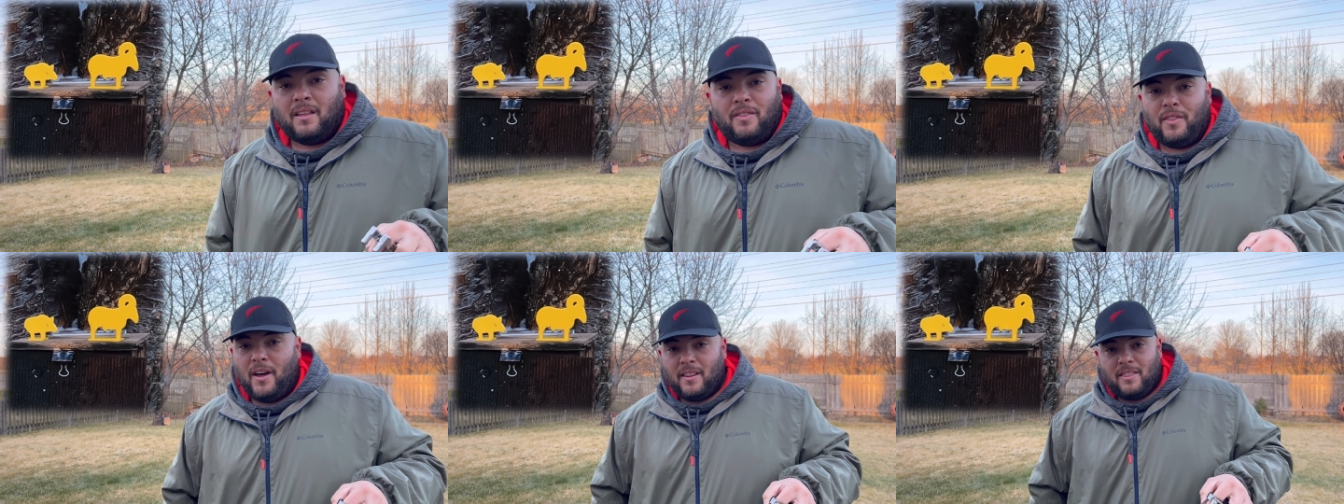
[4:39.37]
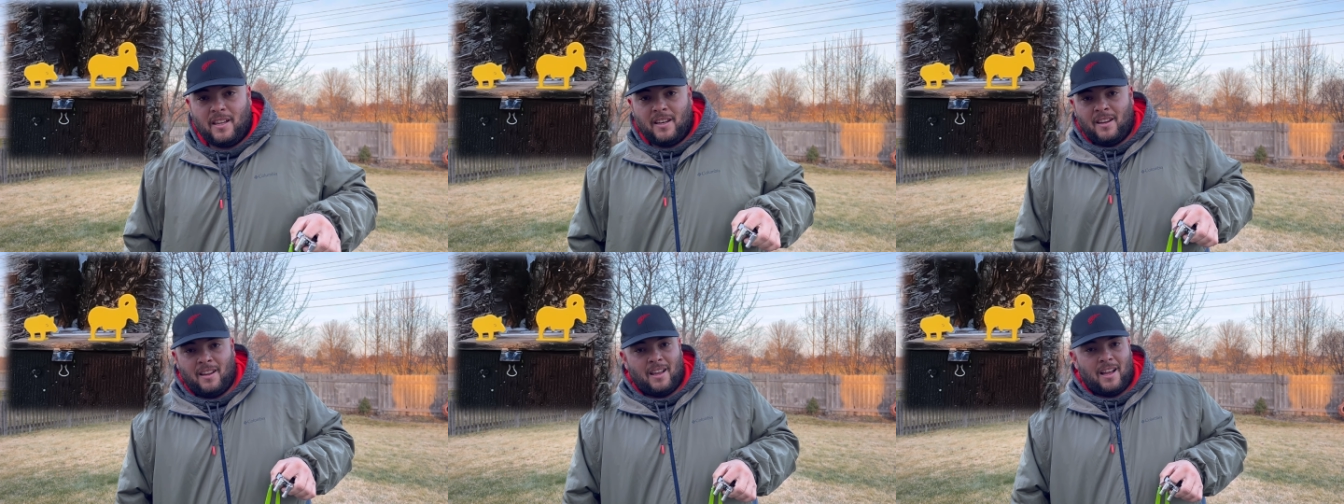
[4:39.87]
nothing.
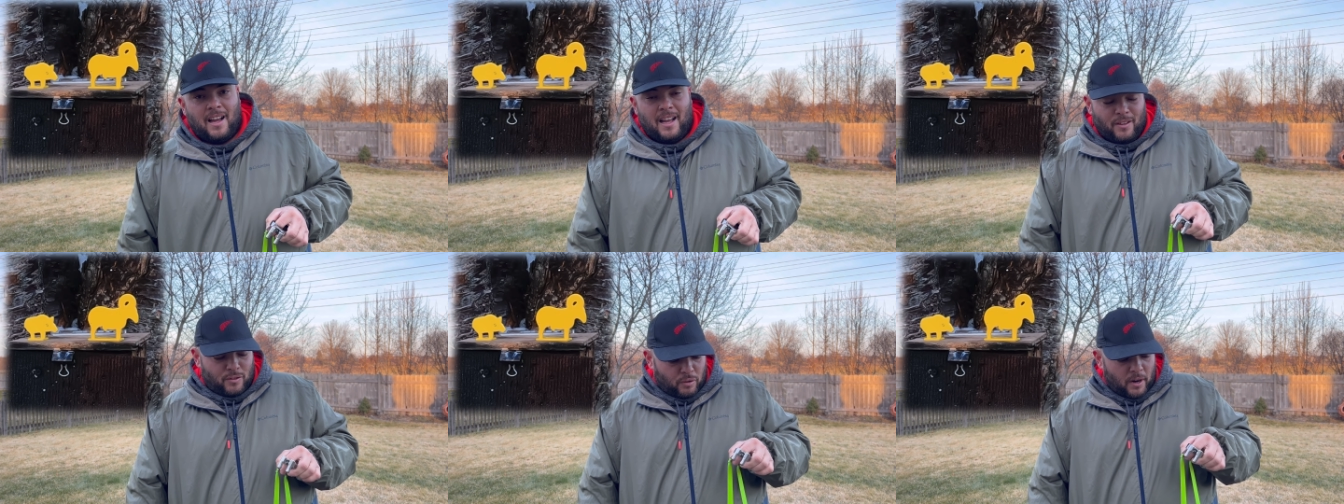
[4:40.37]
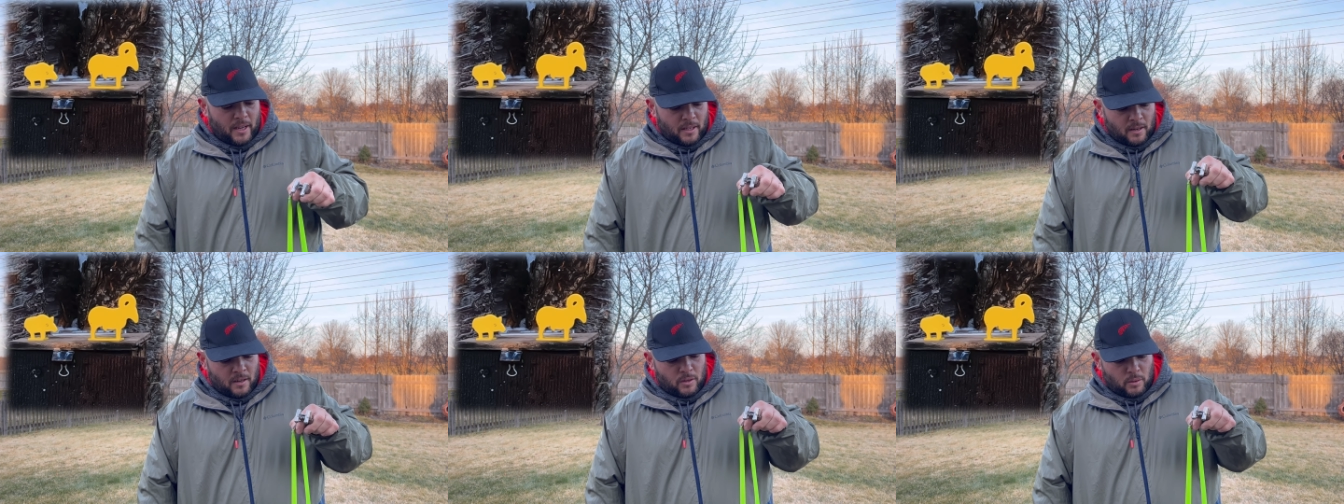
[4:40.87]
I'm trying
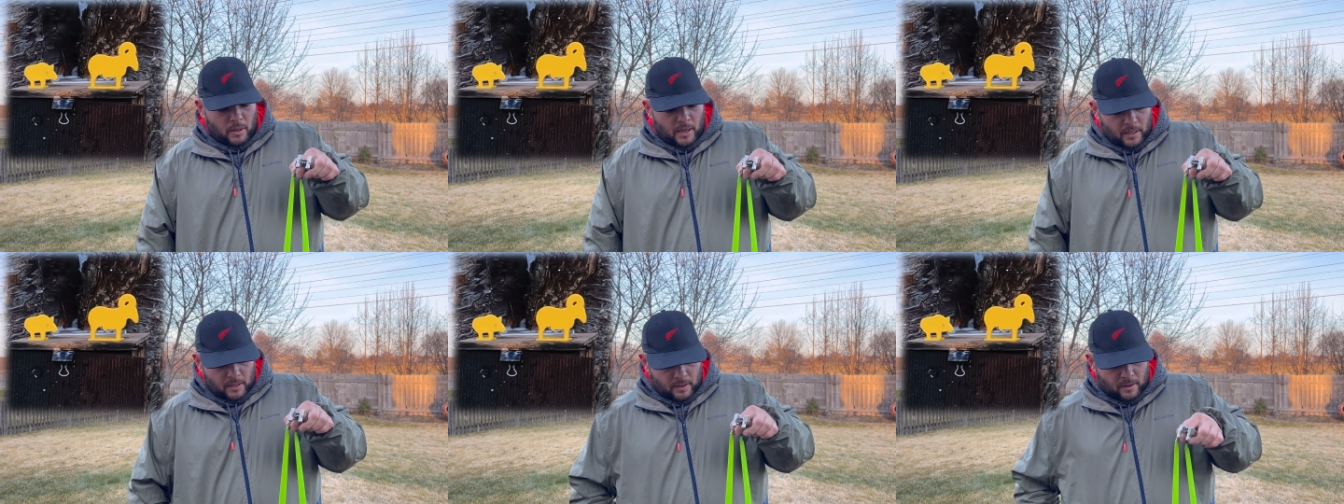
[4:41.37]
to hit,